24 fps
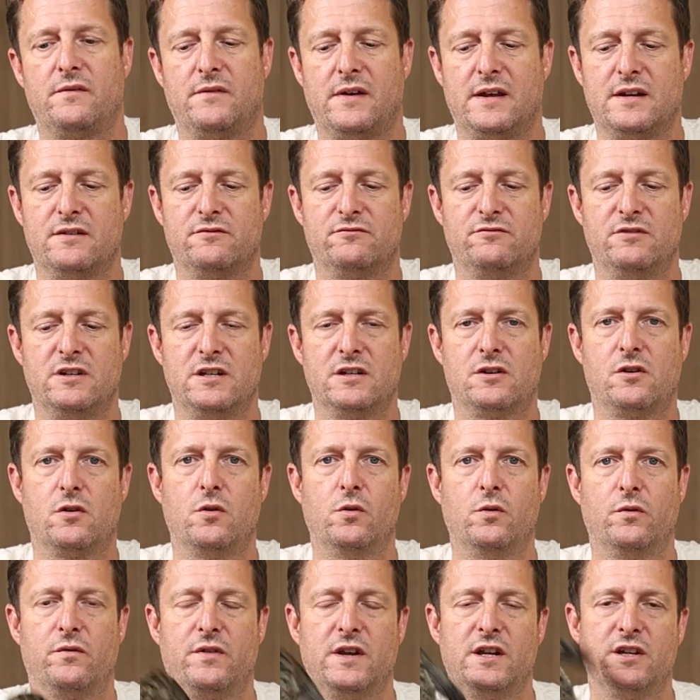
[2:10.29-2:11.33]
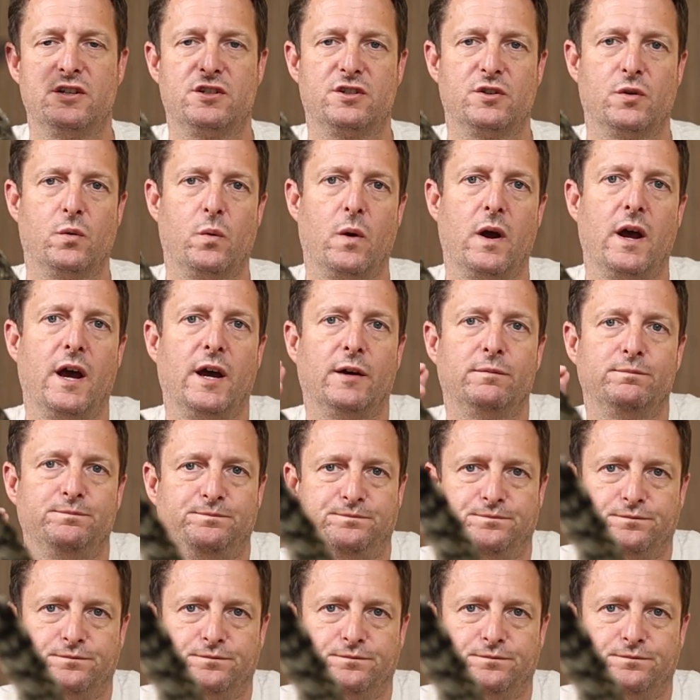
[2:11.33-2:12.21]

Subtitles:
they had a really cool feature where